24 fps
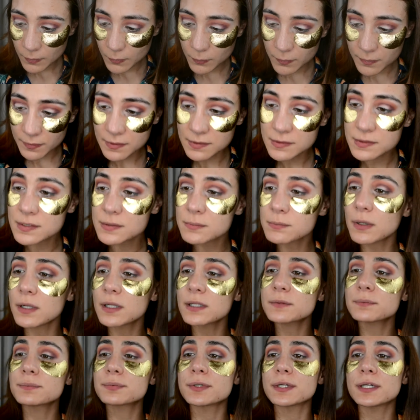with a
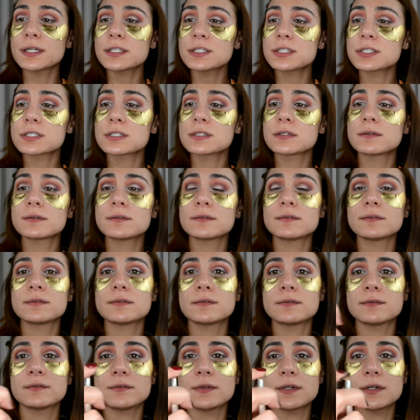smaller brush,
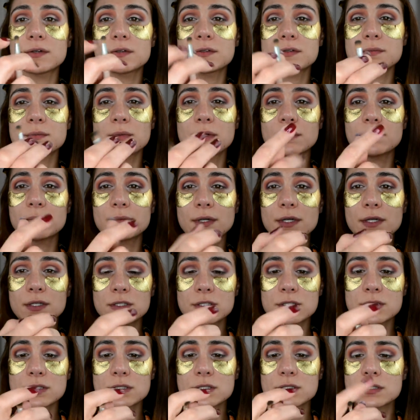very small
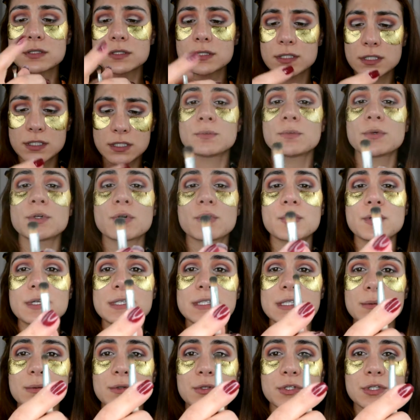brush. Voy con
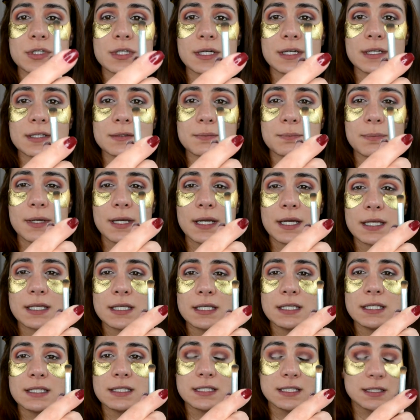esta brochita que es
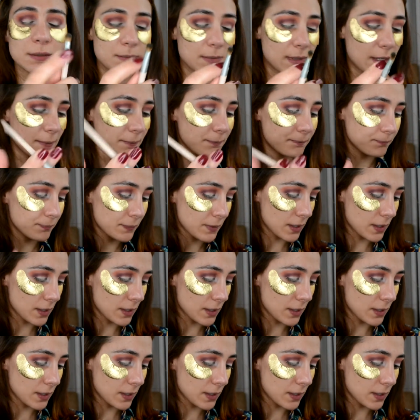pequeñísima.